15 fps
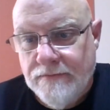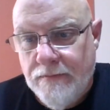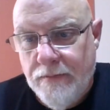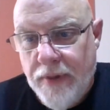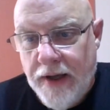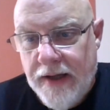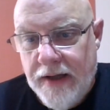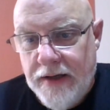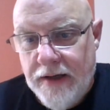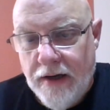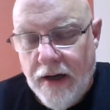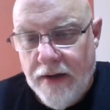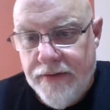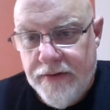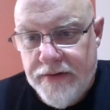by indie
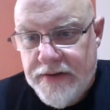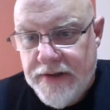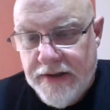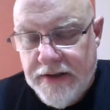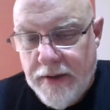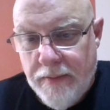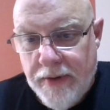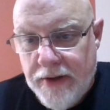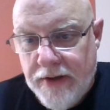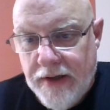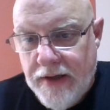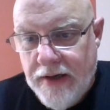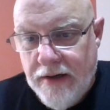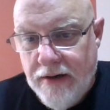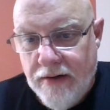authors, like the
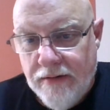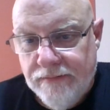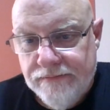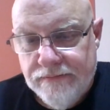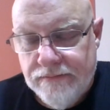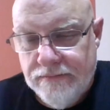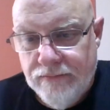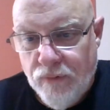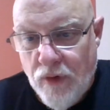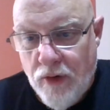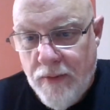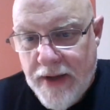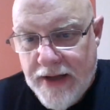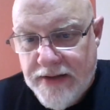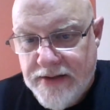billionaire
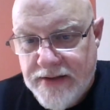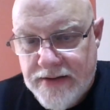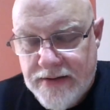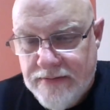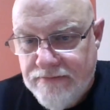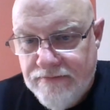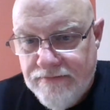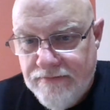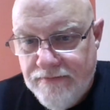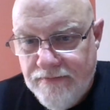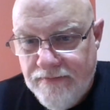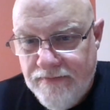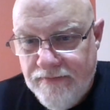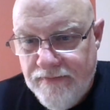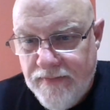romance
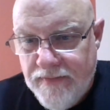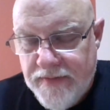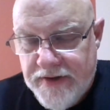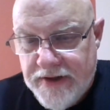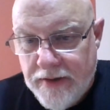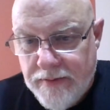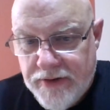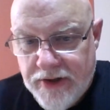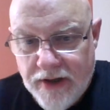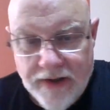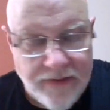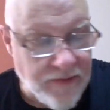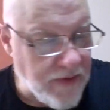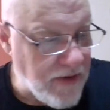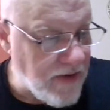
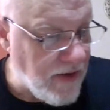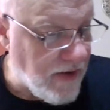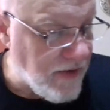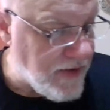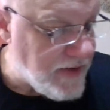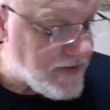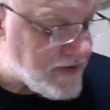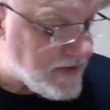subgenre and all these